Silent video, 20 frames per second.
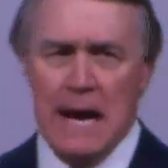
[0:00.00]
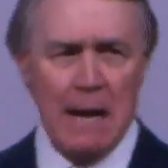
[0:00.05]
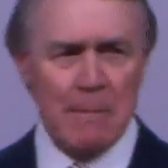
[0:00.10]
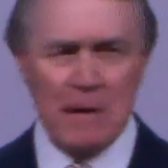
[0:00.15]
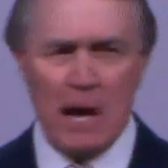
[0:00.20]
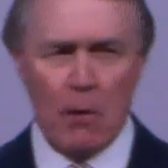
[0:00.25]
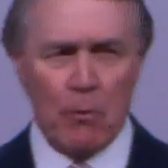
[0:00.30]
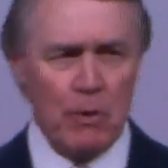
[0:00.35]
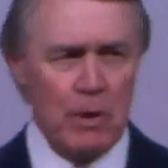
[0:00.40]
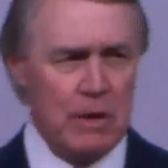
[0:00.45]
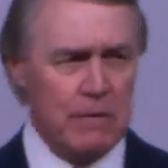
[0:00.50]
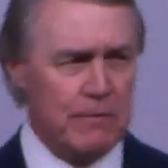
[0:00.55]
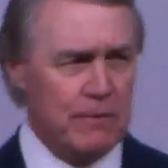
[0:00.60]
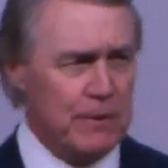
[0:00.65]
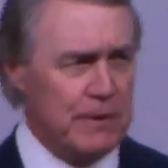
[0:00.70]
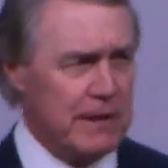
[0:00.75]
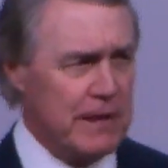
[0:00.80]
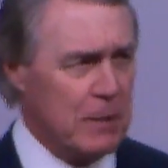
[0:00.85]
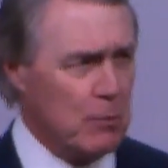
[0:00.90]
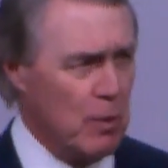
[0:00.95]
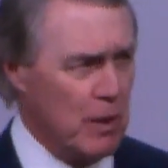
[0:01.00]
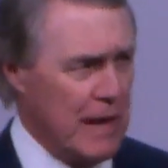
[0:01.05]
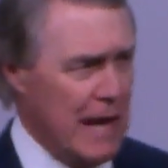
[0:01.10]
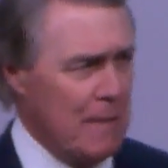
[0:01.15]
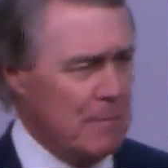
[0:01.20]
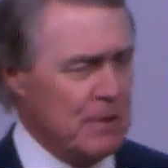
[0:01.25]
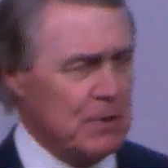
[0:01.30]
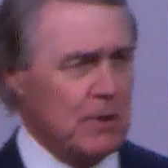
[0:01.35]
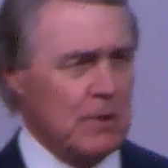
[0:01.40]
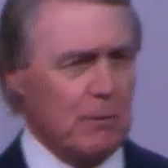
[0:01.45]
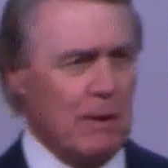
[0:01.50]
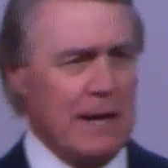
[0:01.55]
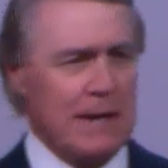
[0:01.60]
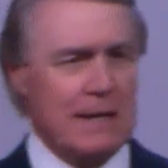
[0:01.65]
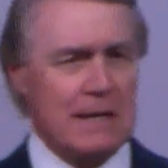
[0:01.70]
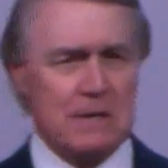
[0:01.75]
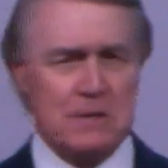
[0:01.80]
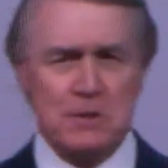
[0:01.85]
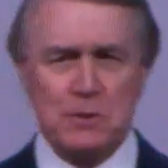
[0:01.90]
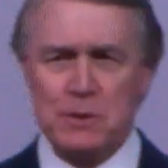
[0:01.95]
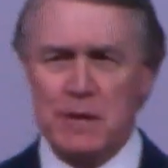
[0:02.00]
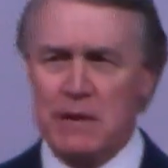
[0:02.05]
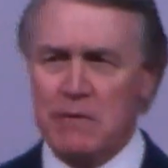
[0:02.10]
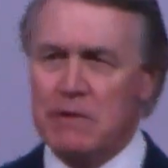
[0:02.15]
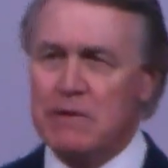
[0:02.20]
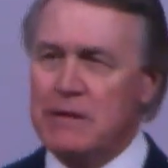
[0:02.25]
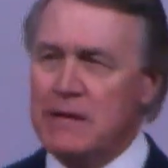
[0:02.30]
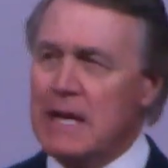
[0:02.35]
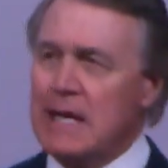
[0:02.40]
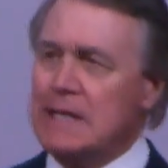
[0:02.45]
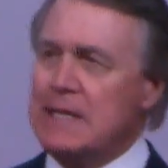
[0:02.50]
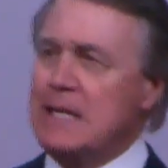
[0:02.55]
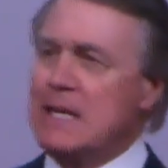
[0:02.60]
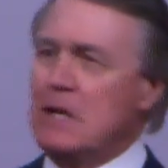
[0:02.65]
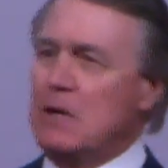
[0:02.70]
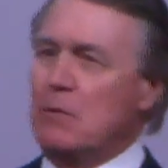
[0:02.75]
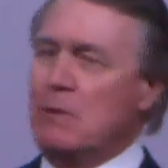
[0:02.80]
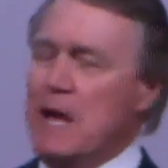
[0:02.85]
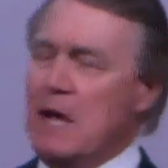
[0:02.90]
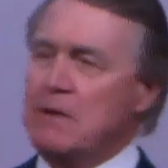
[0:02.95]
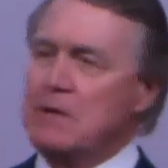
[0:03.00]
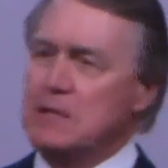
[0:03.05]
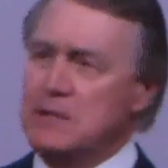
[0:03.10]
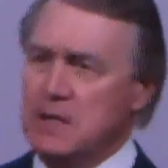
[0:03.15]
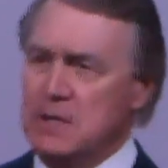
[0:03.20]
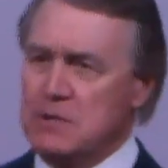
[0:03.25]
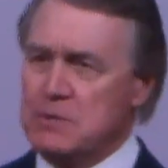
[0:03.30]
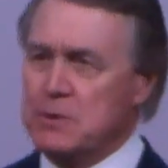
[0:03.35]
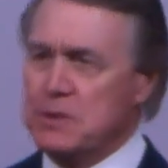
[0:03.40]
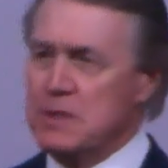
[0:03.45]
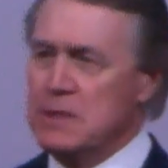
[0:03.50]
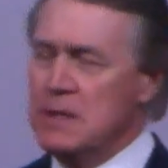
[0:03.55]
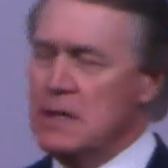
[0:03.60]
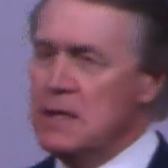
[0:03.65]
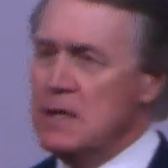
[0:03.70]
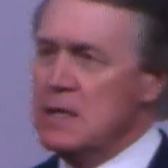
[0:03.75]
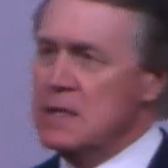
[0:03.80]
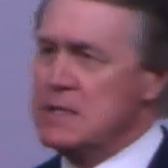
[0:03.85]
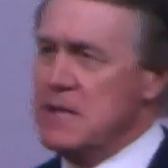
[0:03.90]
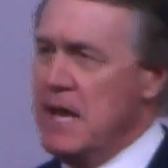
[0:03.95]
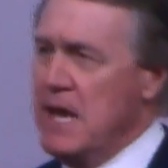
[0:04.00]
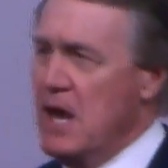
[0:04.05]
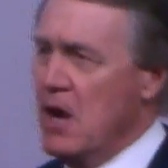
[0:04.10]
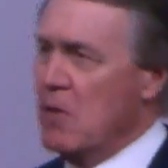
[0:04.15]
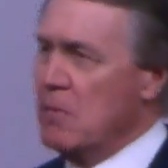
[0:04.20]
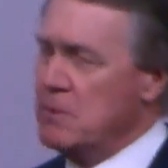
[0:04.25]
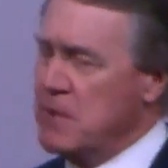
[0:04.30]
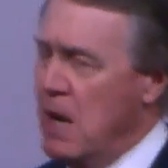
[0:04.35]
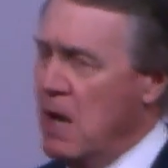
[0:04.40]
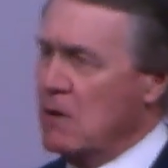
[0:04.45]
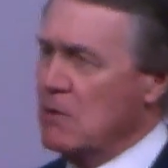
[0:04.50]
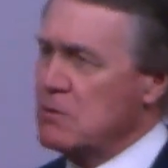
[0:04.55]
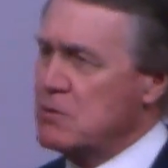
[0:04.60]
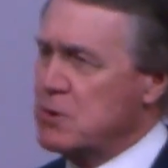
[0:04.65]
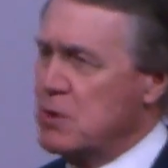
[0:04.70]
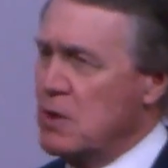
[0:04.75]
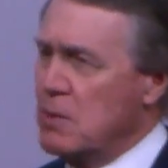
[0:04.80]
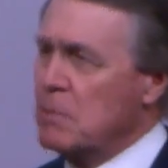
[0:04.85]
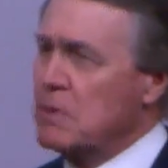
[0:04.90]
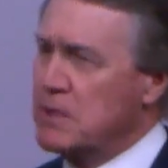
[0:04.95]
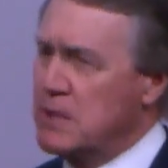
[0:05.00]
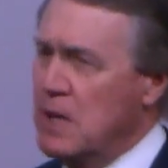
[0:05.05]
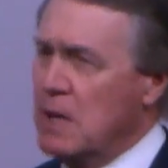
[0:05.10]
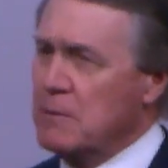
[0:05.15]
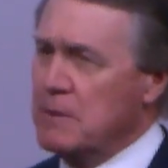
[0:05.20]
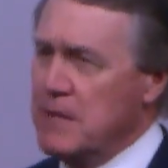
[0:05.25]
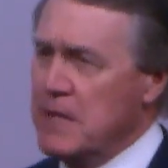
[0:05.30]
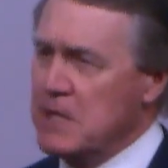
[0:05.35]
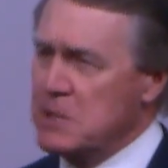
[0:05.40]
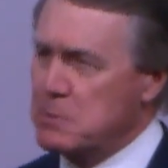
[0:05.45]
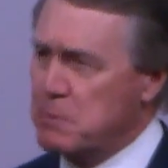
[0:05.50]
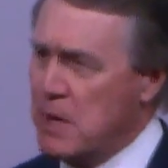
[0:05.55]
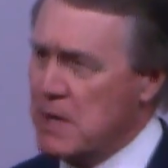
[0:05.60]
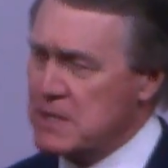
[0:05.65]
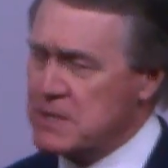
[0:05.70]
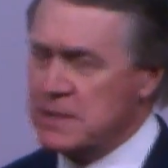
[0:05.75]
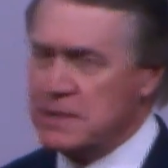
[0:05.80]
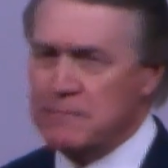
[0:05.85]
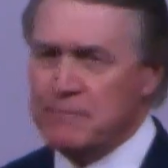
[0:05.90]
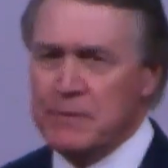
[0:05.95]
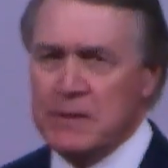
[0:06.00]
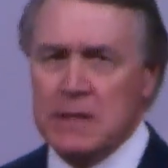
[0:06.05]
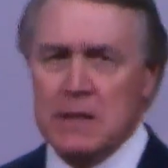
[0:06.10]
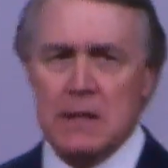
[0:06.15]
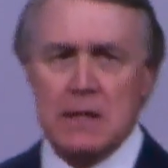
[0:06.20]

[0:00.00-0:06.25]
I'm not running for anything. What I'm doing right now is doing everything I can around the country to help Donald Trump become the next president.